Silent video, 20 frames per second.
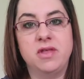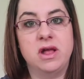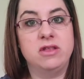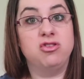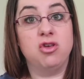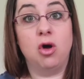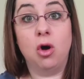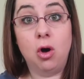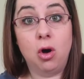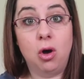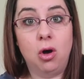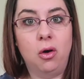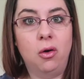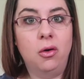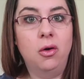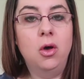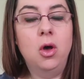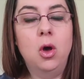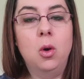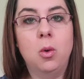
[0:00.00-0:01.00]
that's
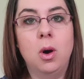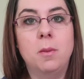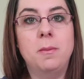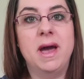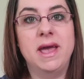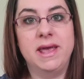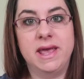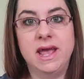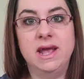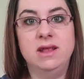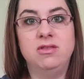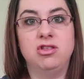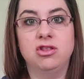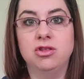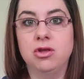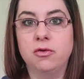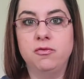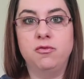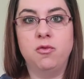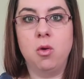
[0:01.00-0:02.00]
all what my kids
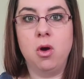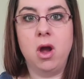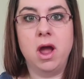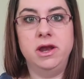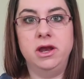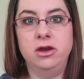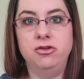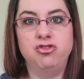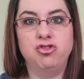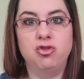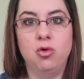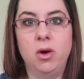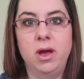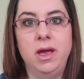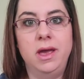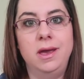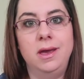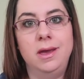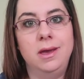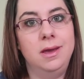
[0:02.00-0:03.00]
look for and
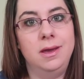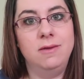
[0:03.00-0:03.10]
enjoy.